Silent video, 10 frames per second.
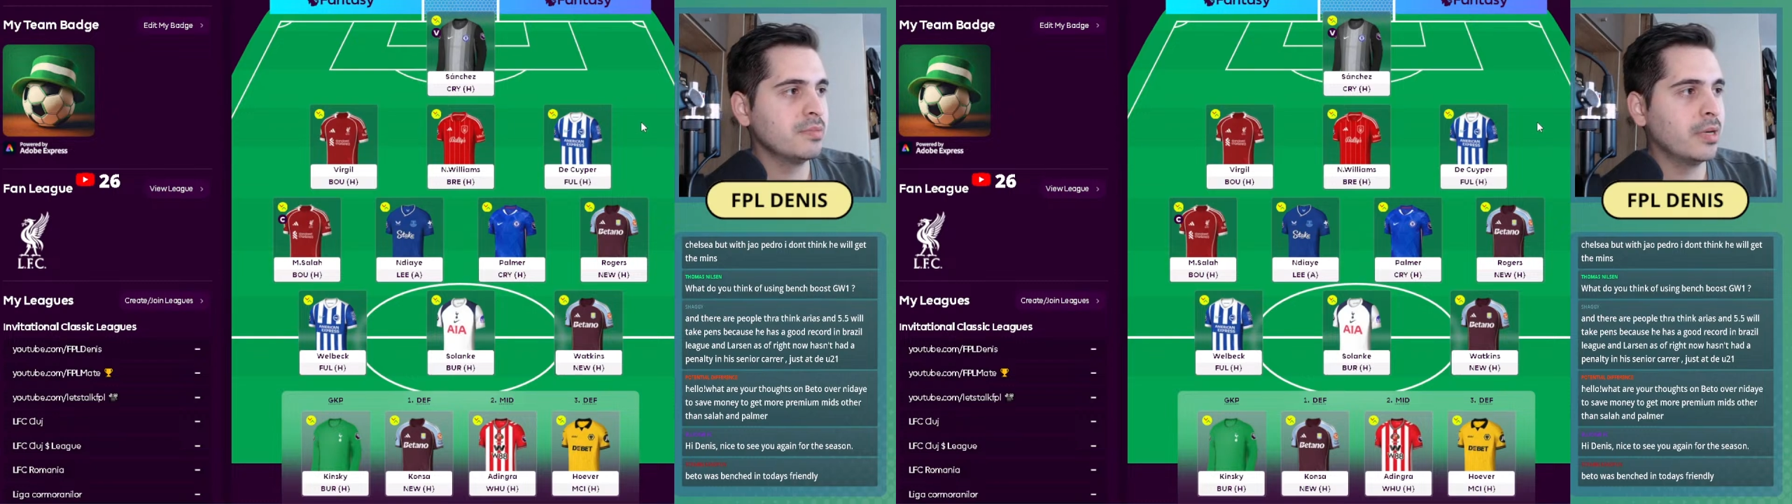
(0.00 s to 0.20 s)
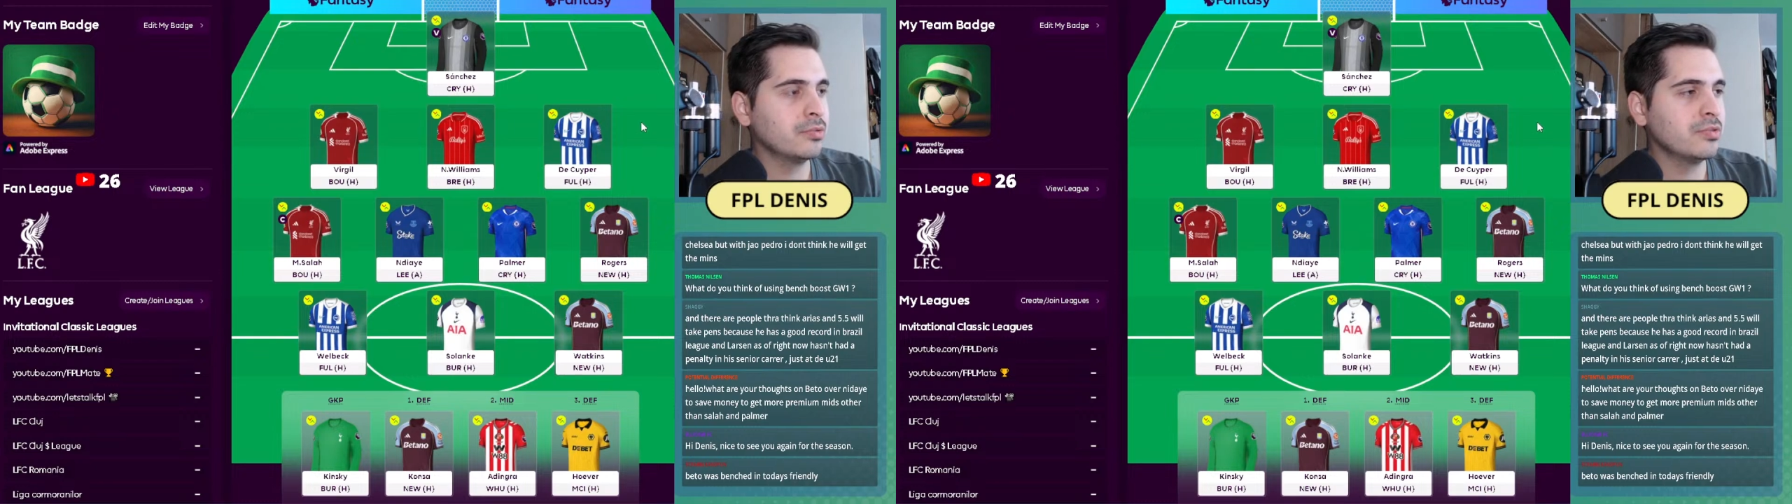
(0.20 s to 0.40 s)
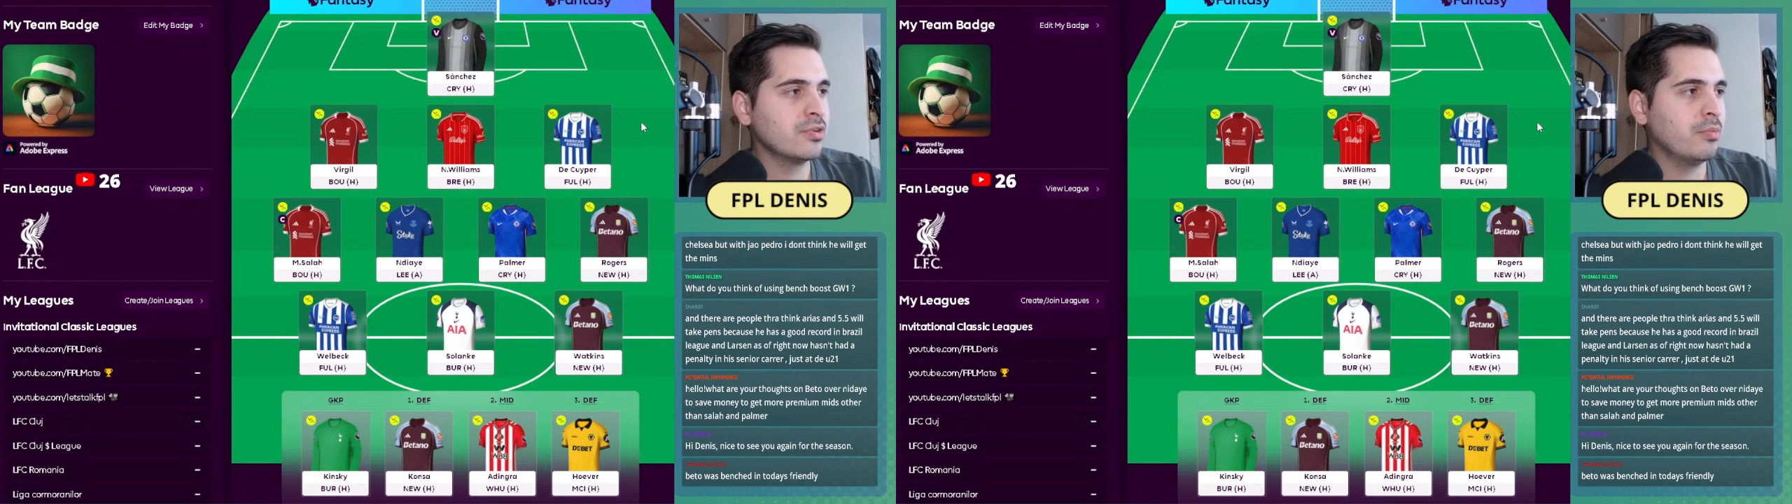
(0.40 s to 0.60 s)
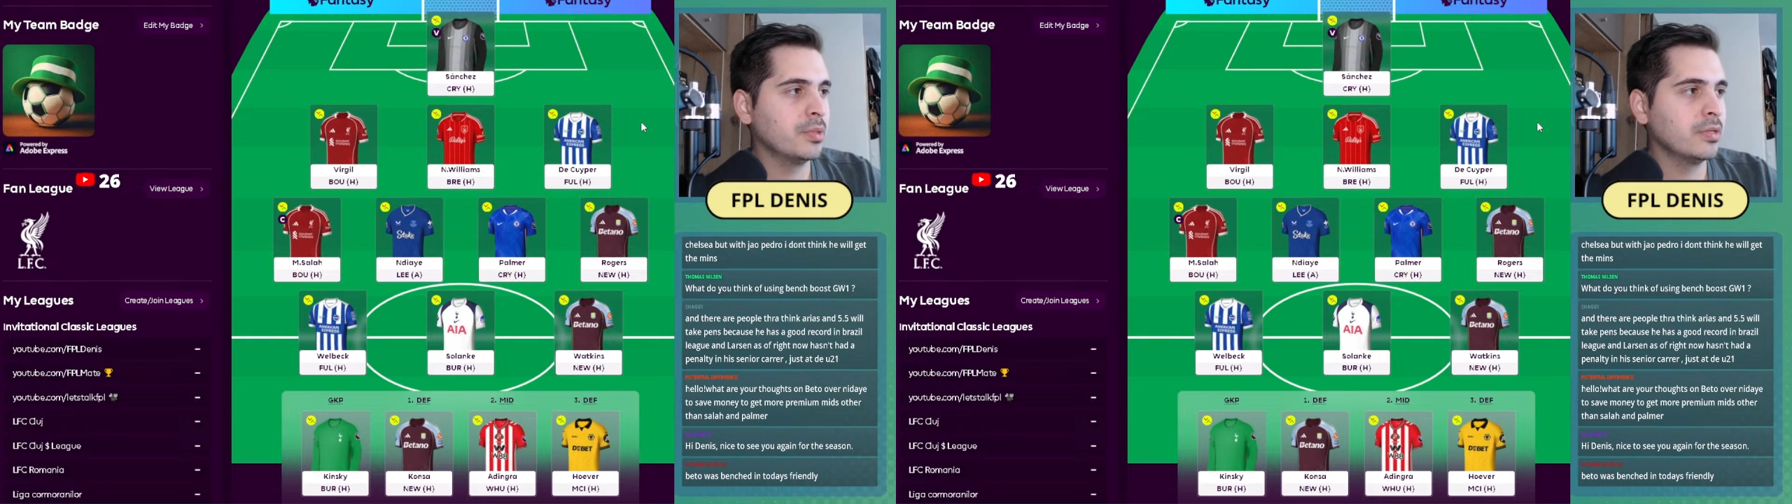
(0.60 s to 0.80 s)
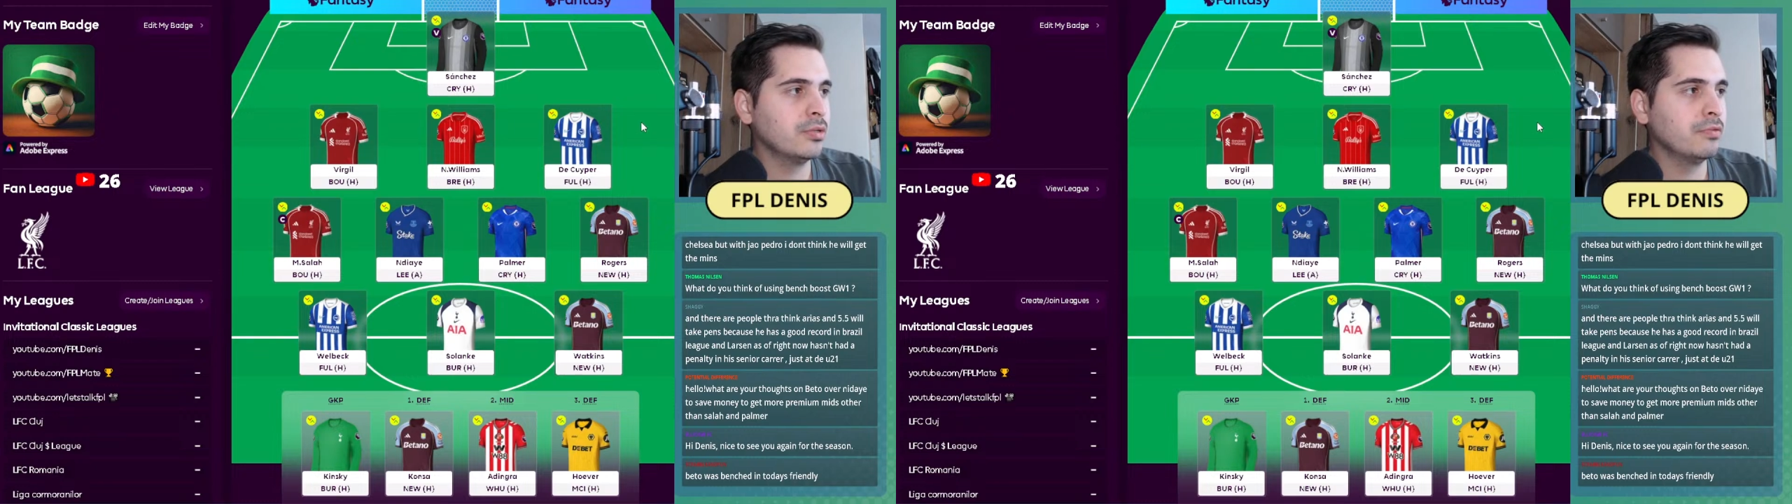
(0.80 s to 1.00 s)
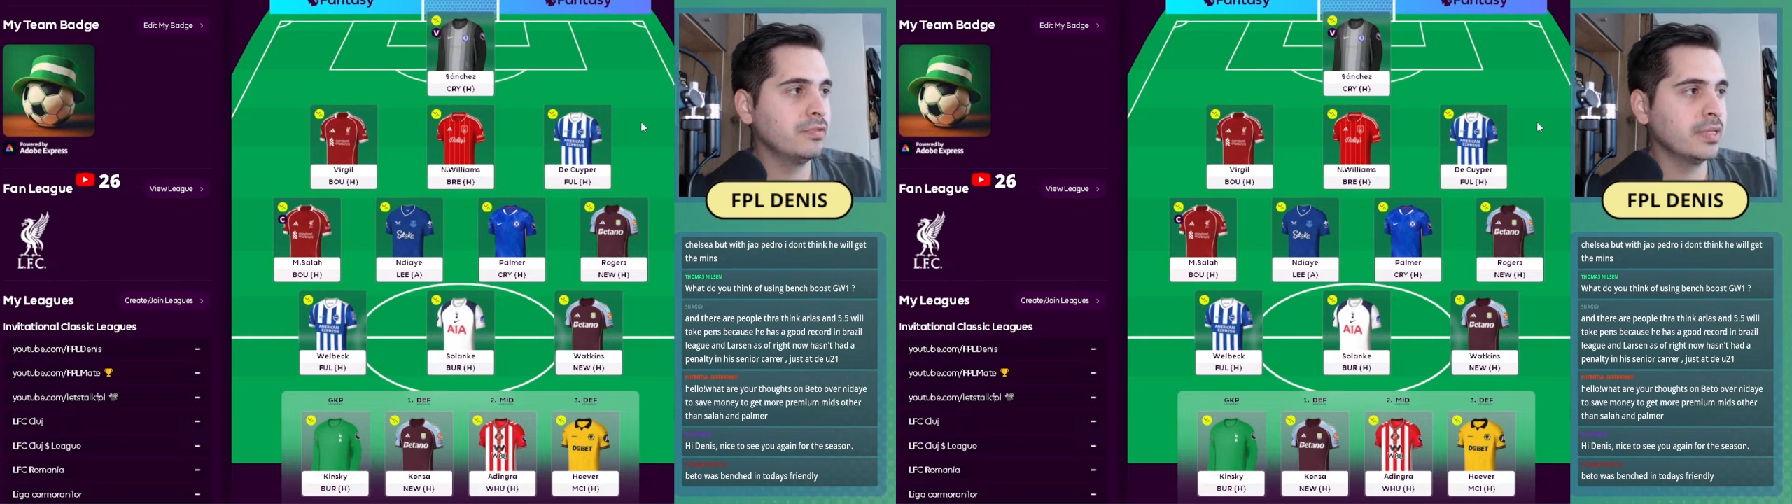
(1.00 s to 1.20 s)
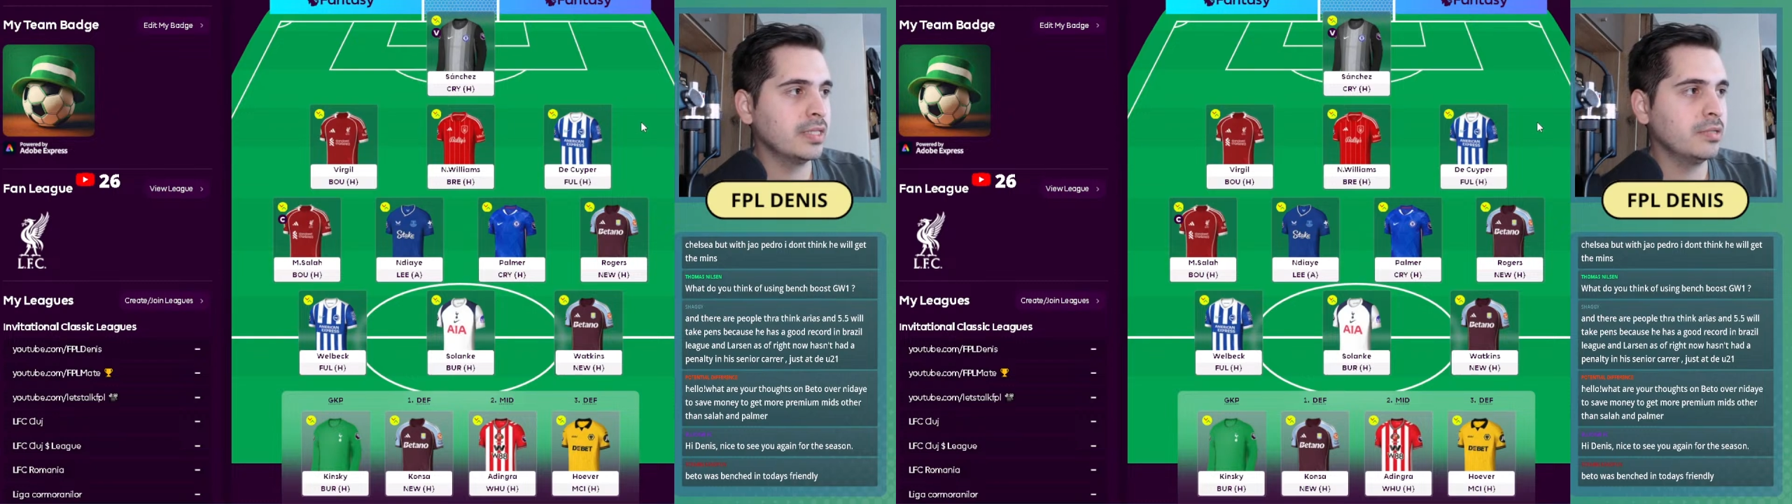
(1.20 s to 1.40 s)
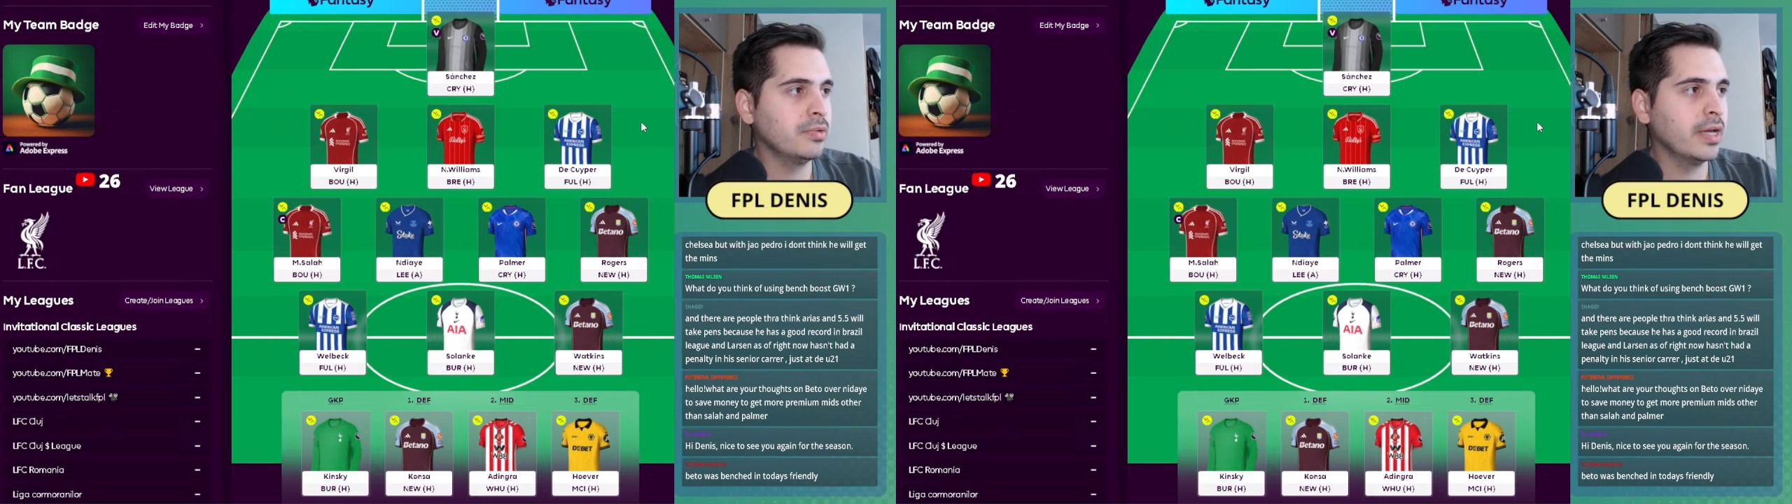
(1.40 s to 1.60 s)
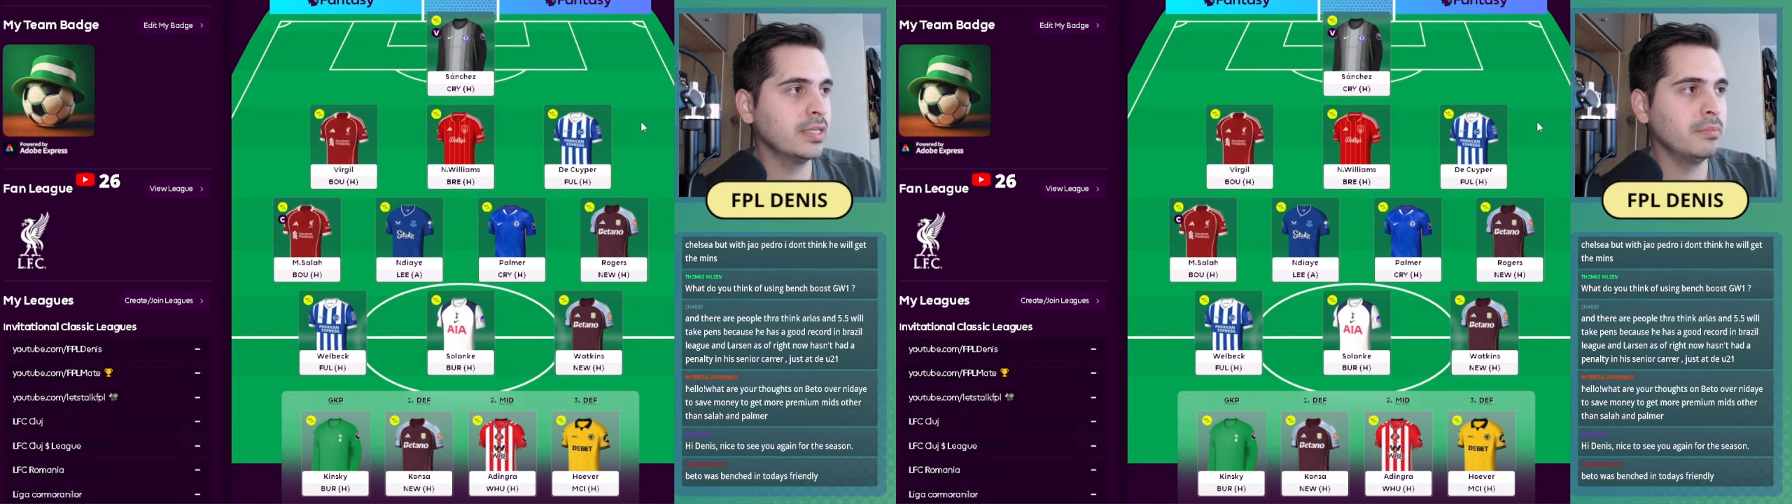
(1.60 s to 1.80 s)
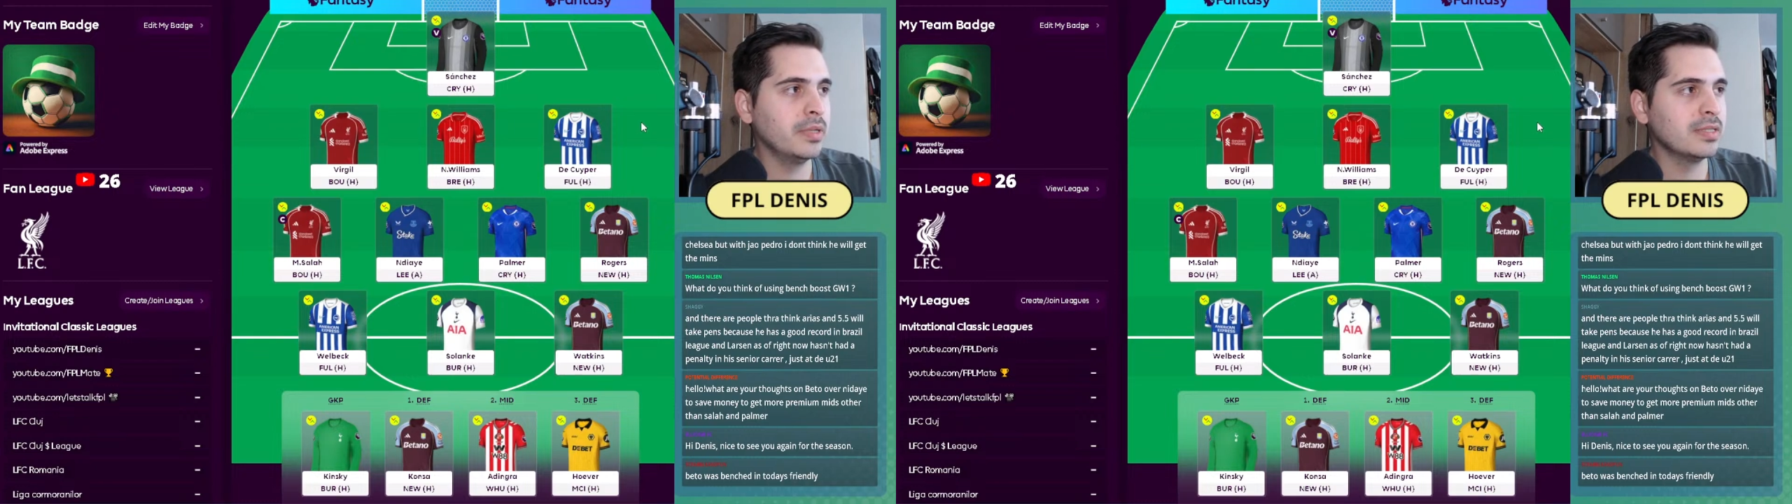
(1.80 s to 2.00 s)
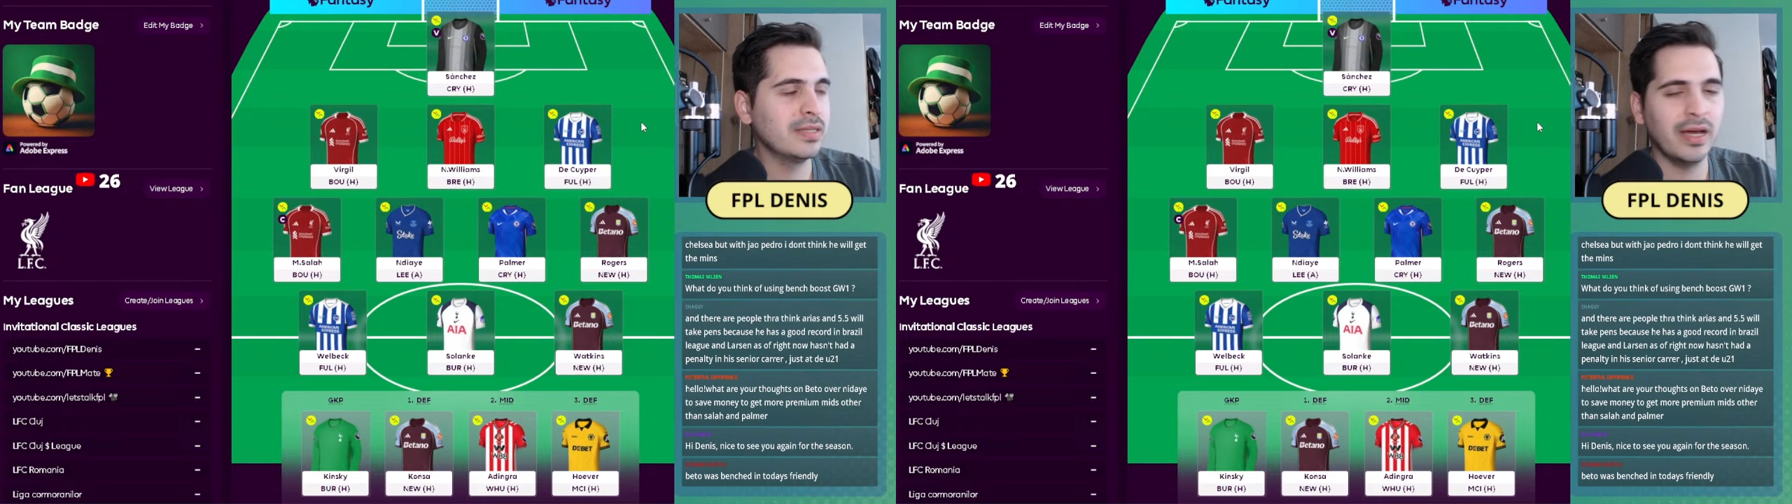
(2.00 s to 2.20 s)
but with Joao Pedro, I don't think that he will get the minutes.